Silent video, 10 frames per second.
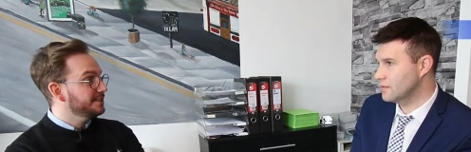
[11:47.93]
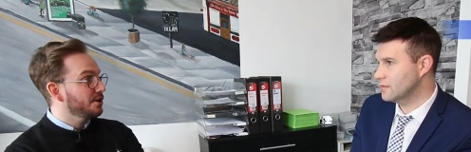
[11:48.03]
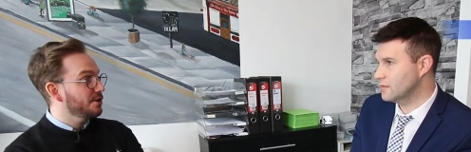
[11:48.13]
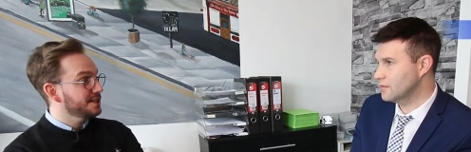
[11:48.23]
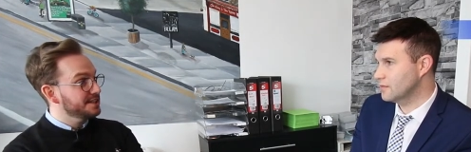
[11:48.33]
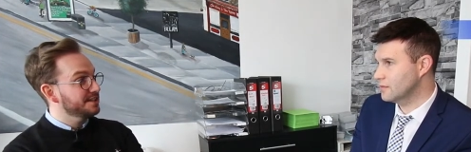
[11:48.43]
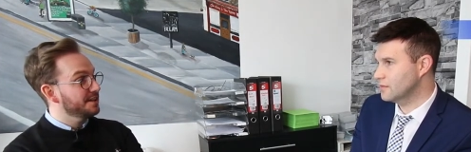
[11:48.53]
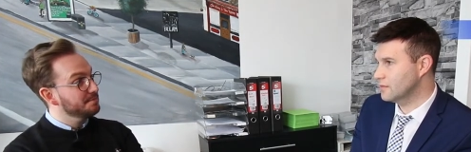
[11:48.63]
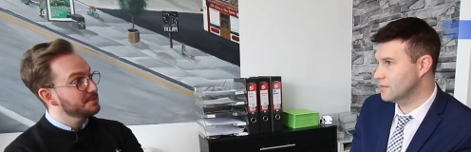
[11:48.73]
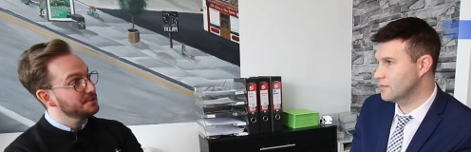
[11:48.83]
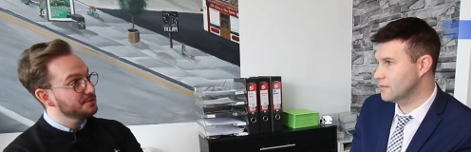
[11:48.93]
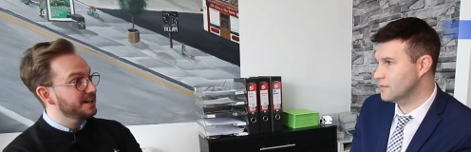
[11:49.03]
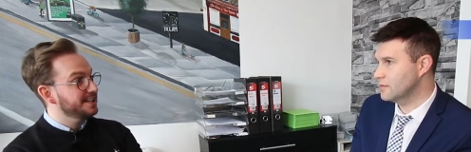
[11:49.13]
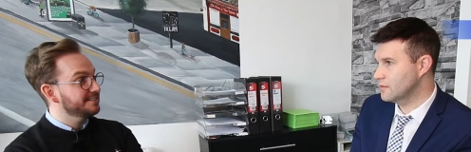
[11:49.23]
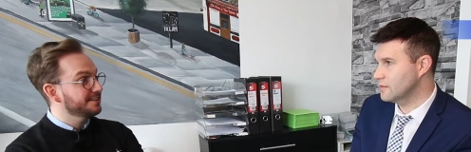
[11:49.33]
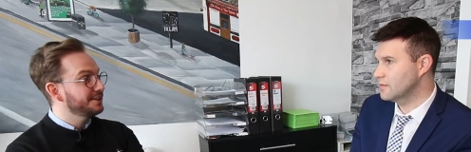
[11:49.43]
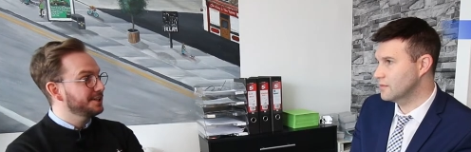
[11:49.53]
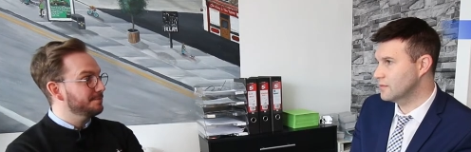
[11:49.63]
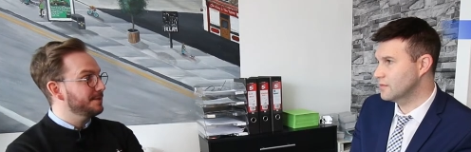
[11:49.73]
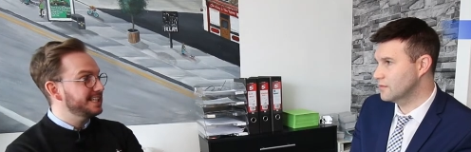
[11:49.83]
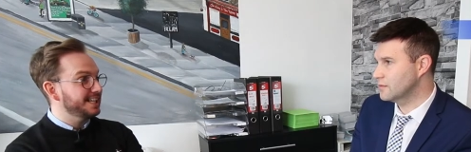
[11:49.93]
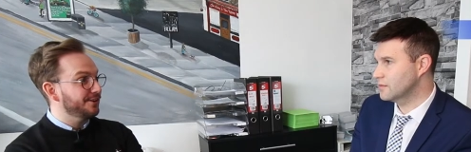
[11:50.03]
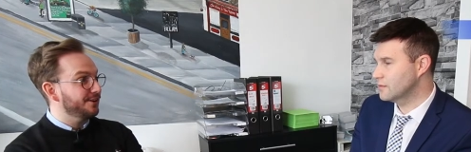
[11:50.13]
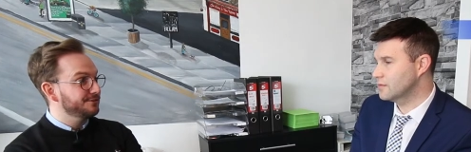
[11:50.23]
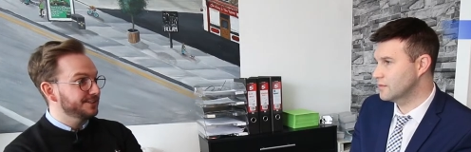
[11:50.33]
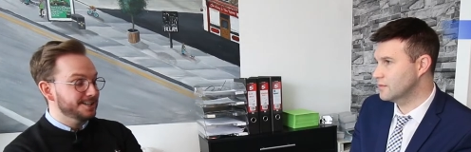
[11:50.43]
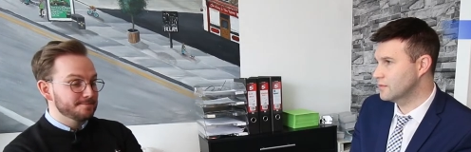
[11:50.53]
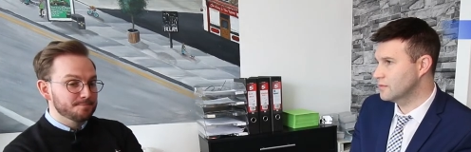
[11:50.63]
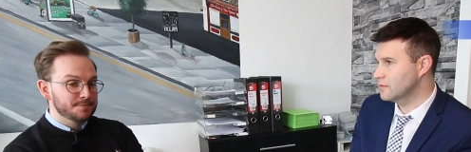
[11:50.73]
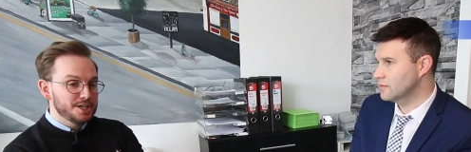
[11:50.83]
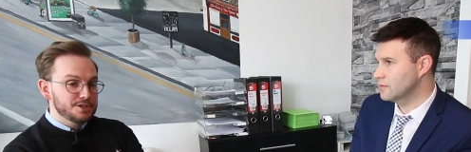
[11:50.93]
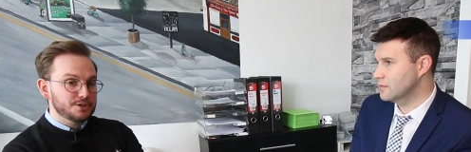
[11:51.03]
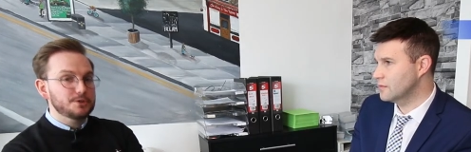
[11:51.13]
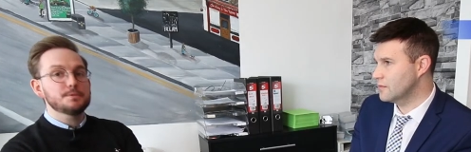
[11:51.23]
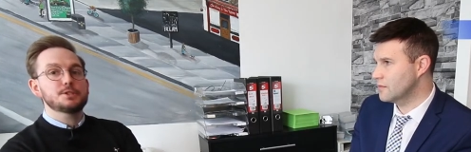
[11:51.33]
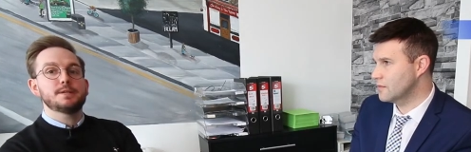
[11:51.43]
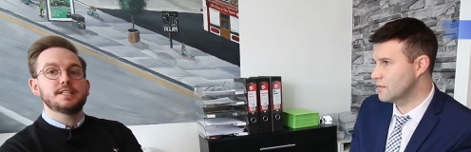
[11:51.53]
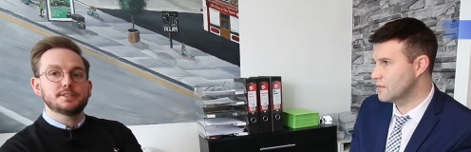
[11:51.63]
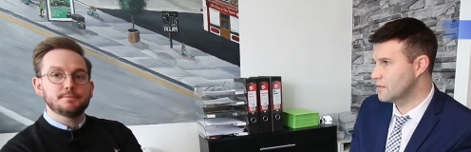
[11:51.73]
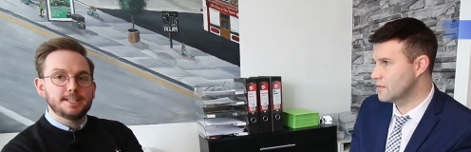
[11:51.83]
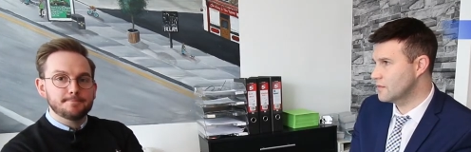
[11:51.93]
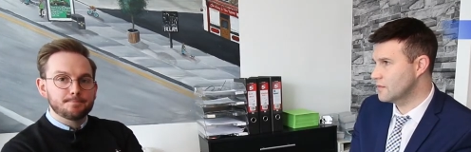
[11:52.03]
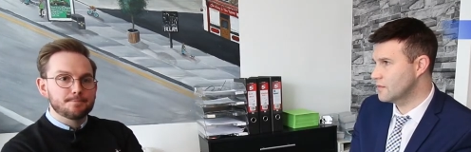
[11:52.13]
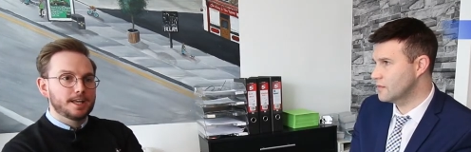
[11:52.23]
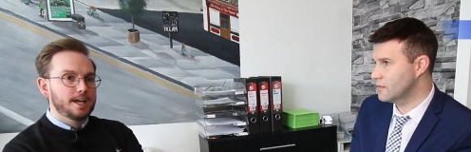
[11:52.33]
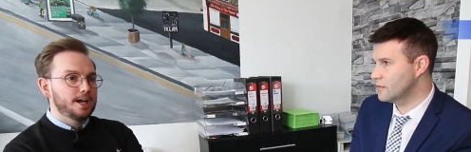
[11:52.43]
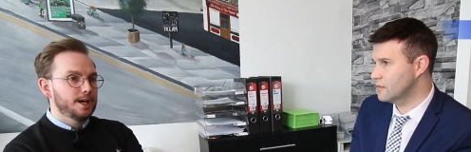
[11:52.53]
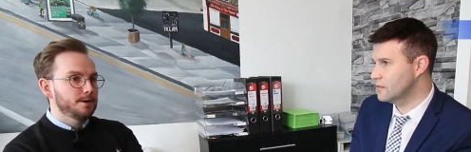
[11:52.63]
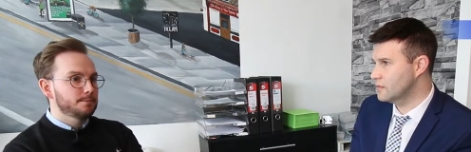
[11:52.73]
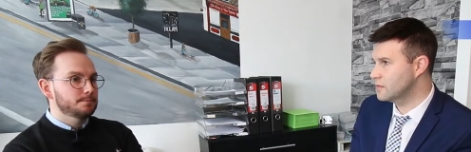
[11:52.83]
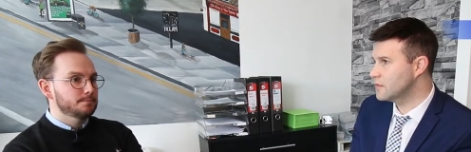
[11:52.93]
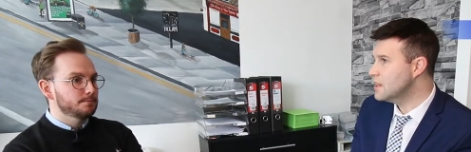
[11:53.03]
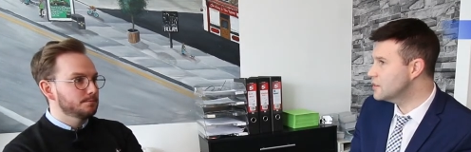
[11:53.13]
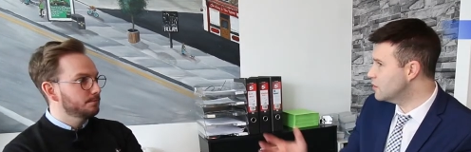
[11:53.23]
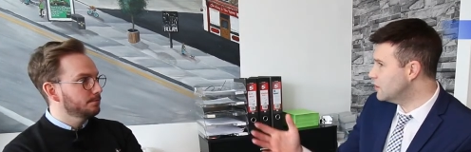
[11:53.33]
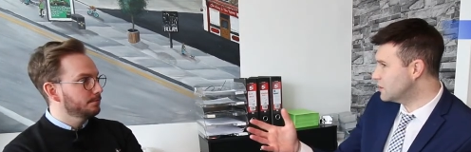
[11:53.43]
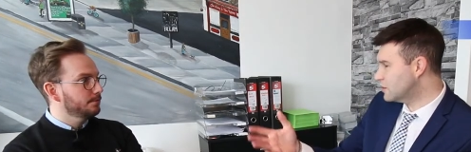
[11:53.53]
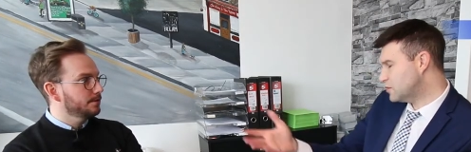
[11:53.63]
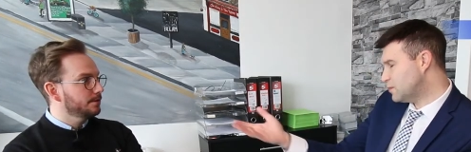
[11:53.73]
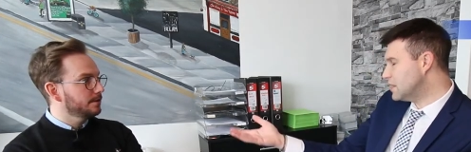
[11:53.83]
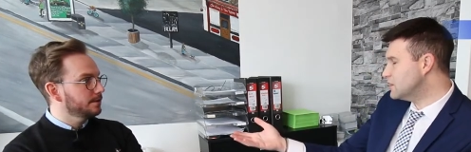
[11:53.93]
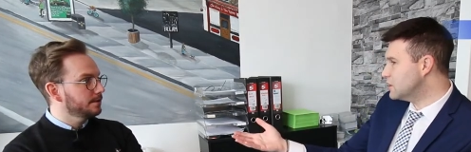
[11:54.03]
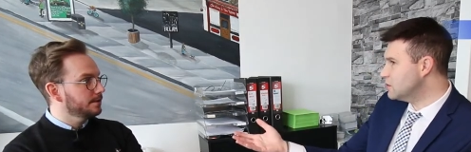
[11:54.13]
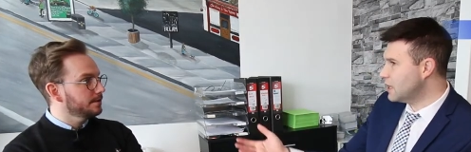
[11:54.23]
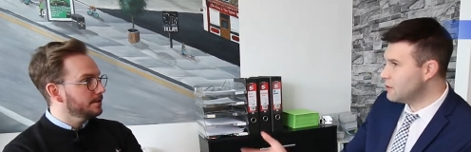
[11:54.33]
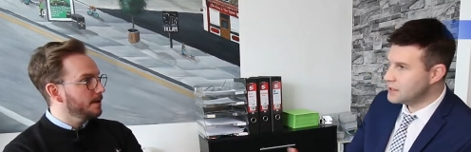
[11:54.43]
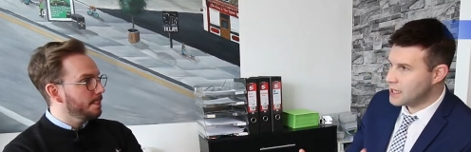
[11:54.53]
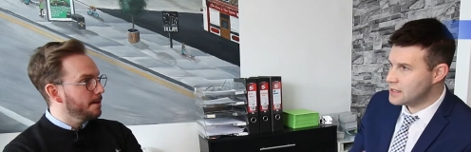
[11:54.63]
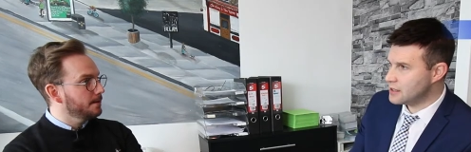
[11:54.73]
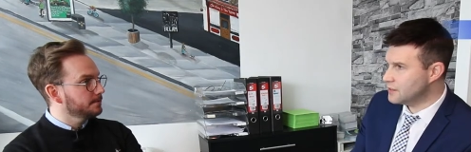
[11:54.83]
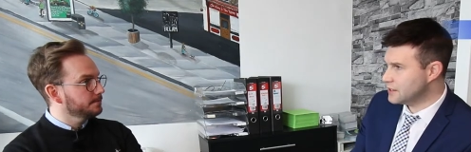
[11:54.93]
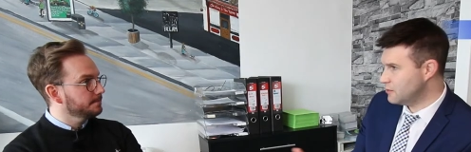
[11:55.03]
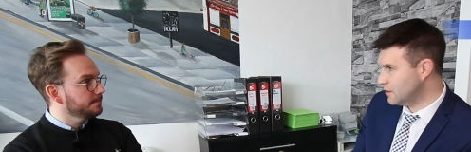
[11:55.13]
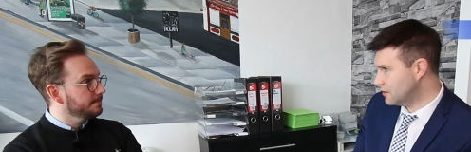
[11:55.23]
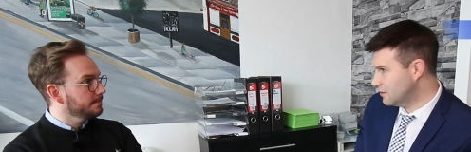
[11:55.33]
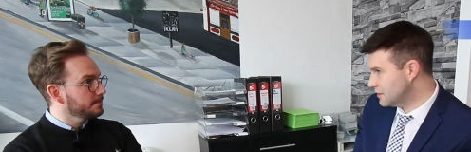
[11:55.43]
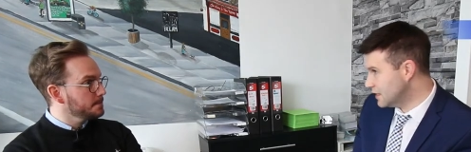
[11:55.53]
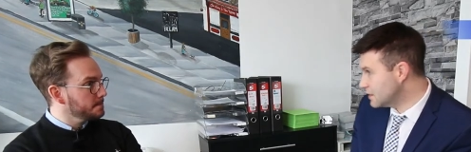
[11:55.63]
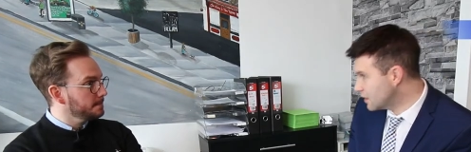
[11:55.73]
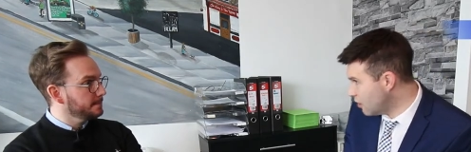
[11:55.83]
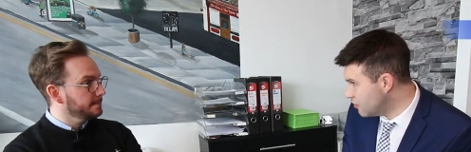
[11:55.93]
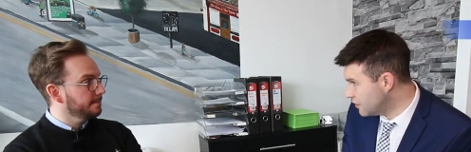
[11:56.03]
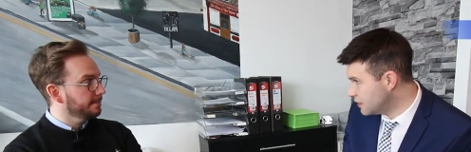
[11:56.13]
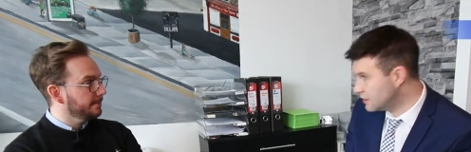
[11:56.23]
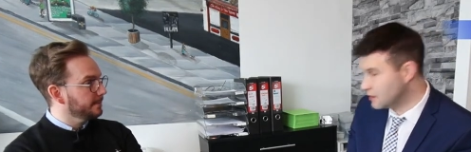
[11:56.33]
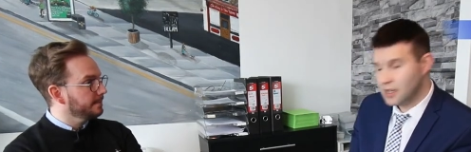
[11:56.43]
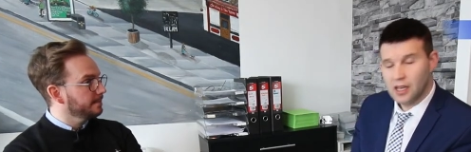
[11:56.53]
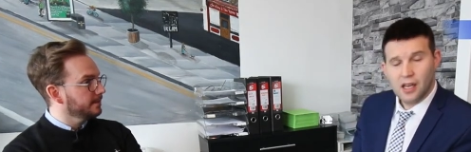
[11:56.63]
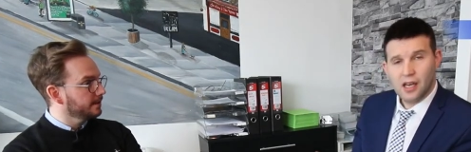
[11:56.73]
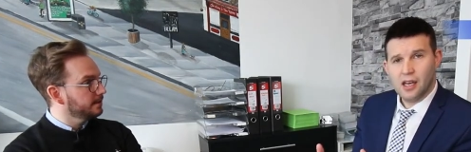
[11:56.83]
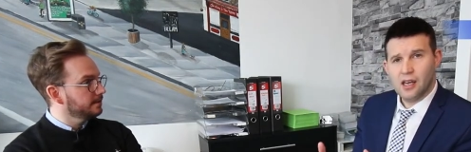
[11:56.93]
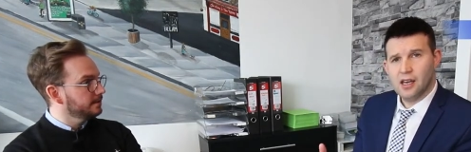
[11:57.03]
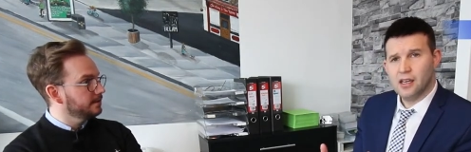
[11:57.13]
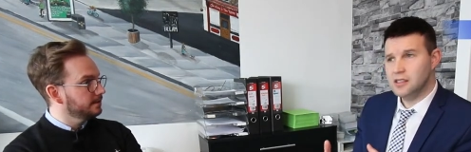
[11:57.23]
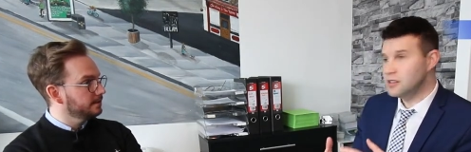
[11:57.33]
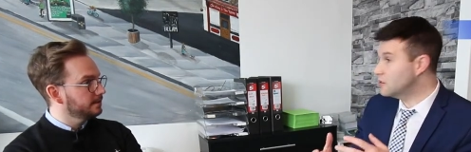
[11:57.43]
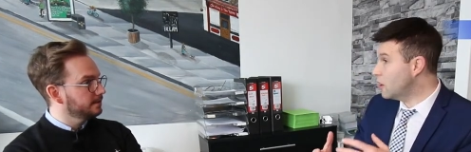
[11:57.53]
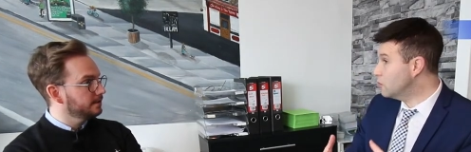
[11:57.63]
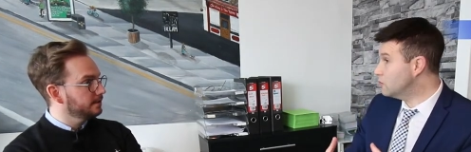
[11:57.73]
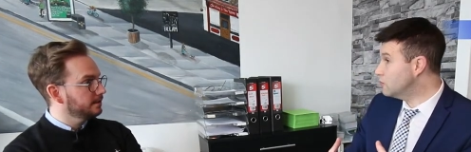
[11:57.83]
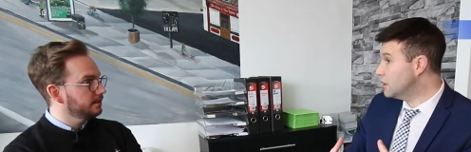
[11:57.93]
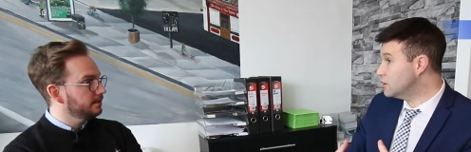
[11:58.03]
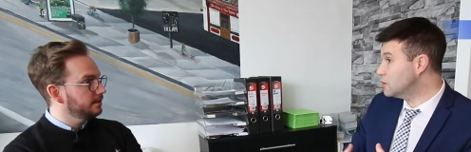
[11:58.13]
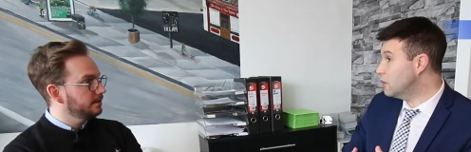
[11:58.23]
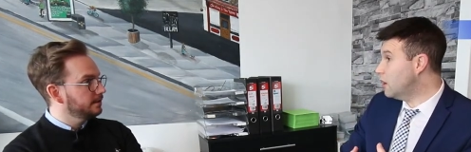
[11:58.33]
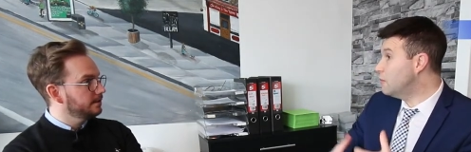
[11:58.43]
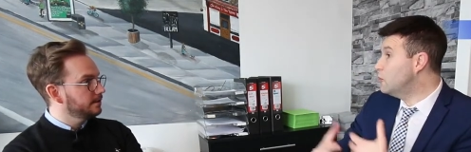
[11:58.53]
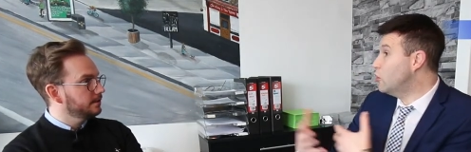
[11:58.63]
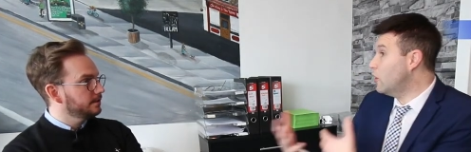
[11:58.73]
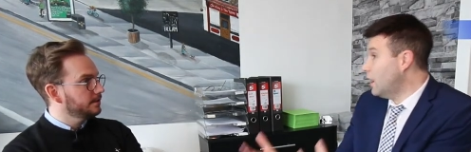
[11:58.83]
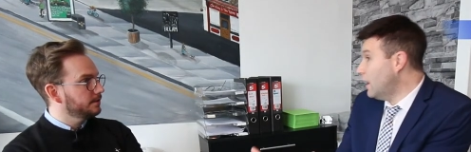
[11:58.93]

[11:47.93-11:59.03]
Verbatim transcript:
Speaker 1: in targeting them to try and look at making an offer. So come and speak to me. So
Speaker 2: speaking to you nowadays, obviously since COVID, you don't really do a lot more